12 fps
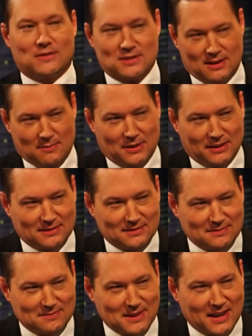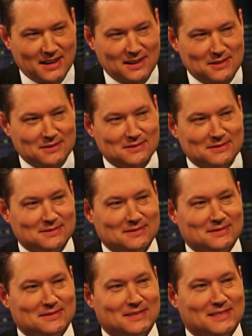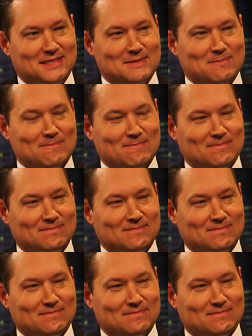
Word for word: of something. Yes. You know? Yes. And I